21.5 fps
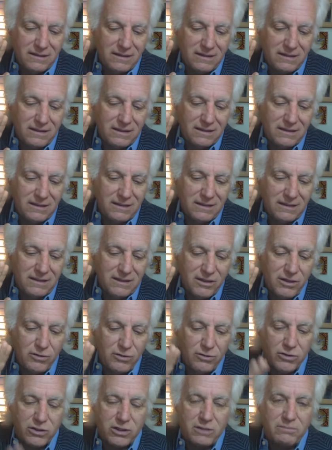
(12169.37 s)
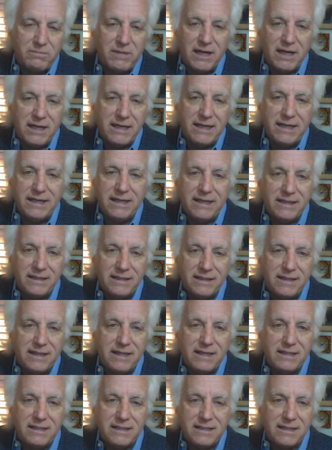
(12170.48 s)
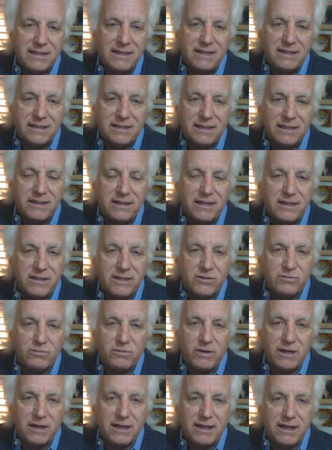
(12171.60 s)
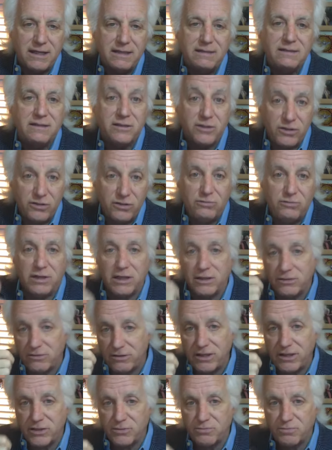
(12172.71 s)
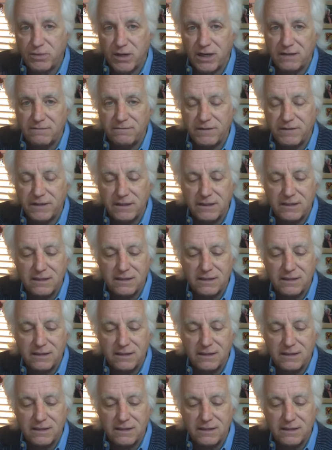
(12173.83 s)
use the money in this, this, and this way to increase profits.